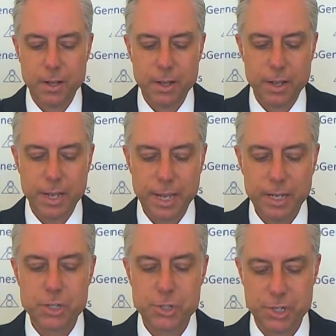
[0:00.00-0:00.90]

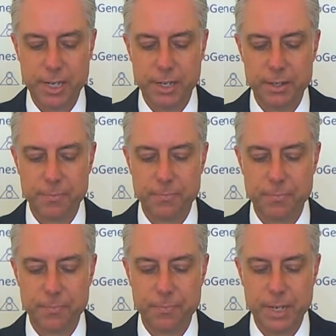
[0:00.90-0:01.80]
Each seed
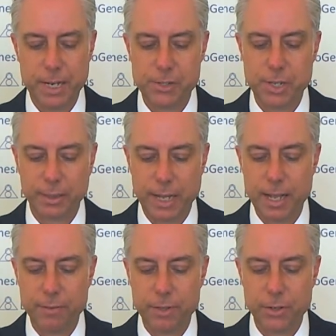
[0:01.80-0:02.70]
is
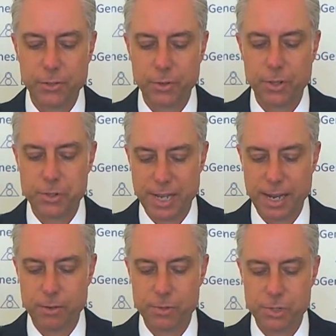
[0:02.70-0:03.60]
enlivened through the
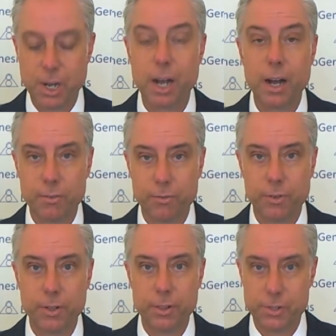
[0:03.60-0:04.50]
sounds of
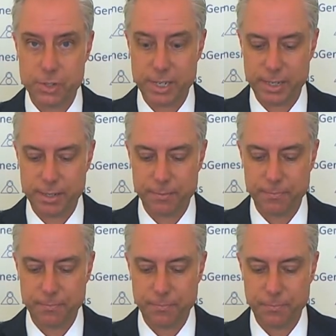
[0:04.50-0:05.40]
the seed.
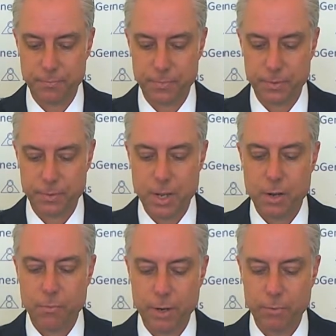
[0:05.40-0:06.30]

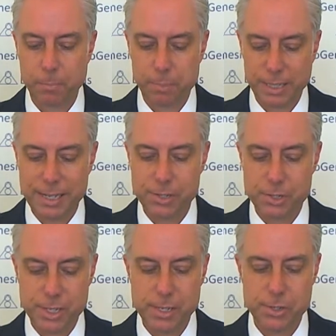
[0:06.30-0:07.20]
We will place
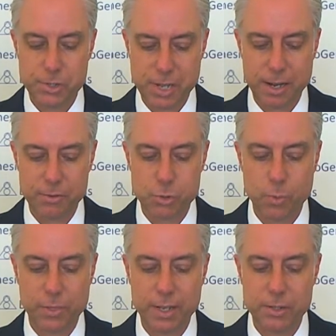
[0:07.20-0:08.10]
these sounds
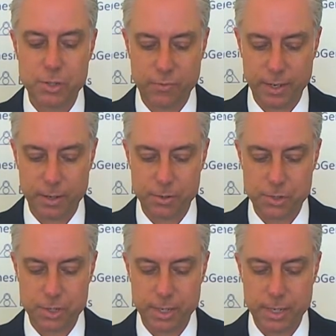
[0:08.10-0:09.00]
within
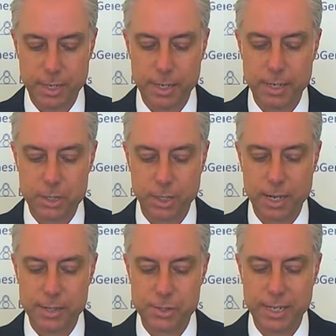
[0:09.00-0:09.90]
spheres,
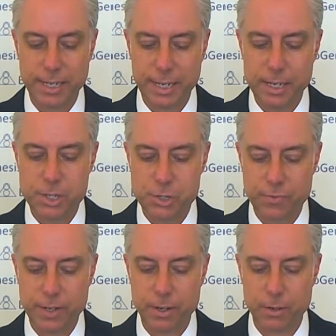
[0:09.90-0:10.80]
initializing each
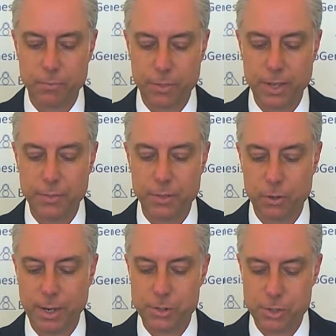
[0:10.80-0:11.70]
sphere within the
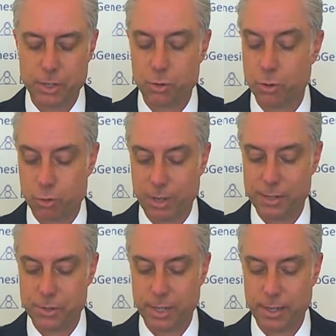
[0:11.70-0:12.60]
great central
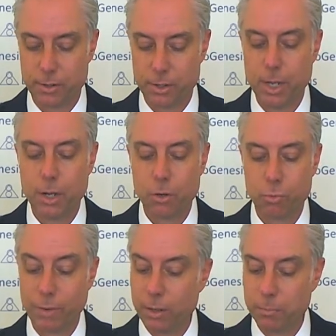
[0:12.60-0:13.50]
translator,
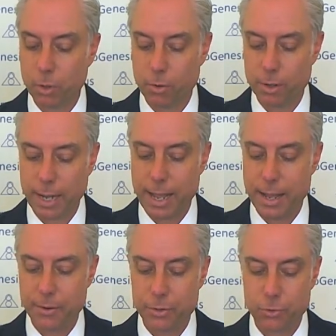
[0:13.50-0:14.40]
Realm Lord,
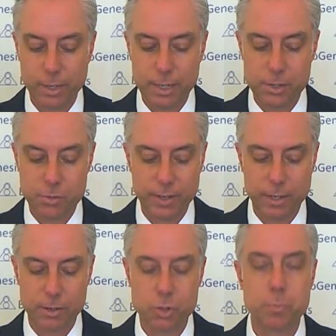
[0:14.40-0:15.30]
and 3
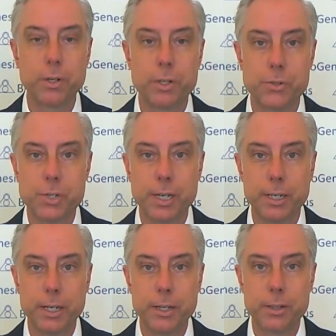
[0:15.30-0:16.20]
spheres
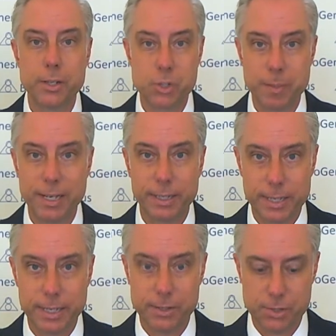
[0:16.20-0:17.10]
producing the spin
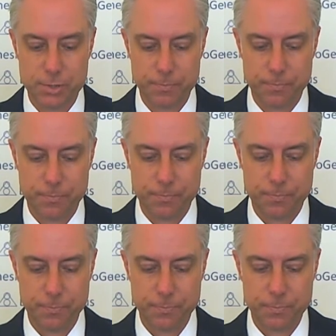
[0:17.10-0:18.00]
keys.
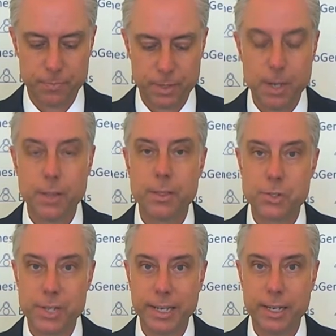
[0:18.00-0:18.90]
The
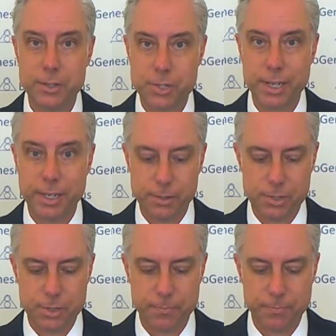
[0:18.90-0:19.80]
singing
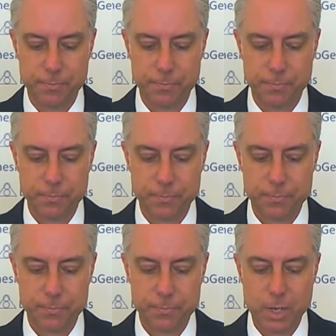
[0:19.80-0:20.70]
seeds.
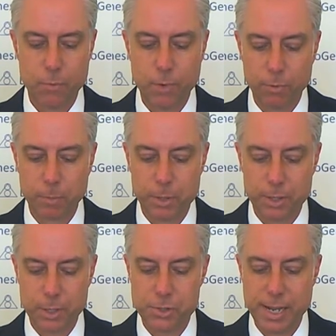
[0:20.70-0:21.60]
We will
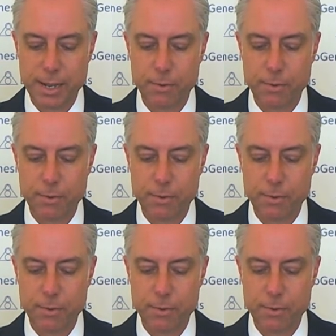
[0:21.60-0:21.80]
produce now